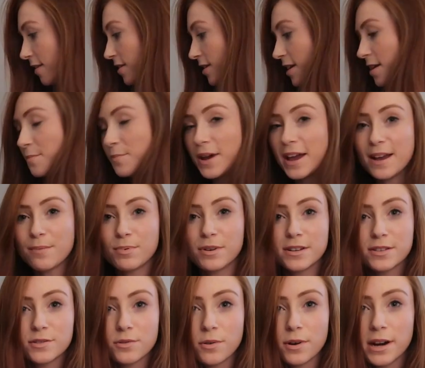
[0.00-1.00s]
And then in
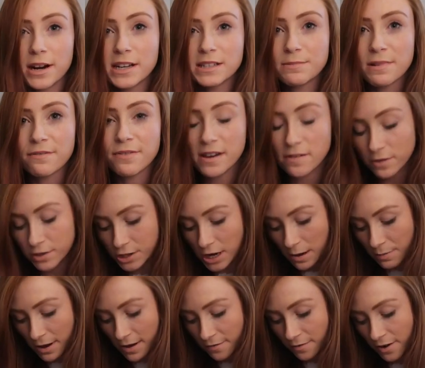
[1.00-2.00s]
Paper Source, my favorite
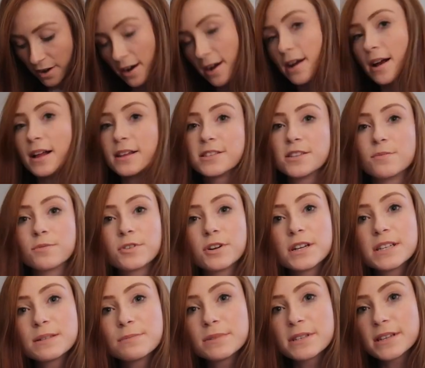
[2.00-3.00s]
shop ever, I got some
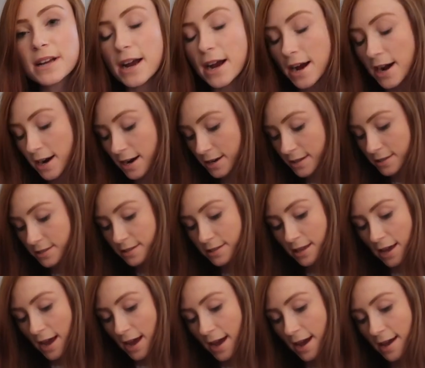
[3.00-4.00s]
Christmas cards,
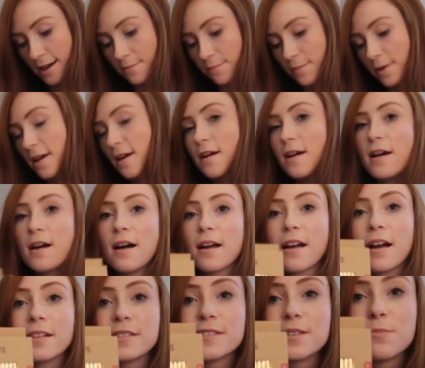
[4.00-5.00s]

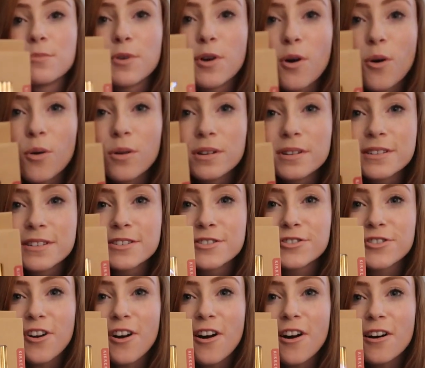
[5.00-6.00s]
got some gold
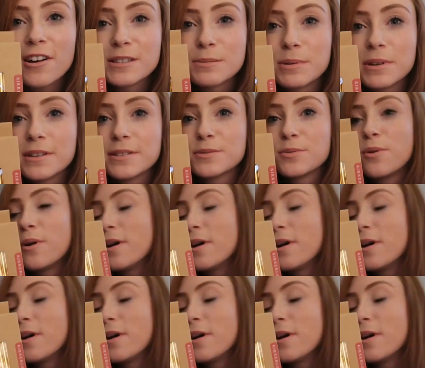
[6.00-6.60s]
straws because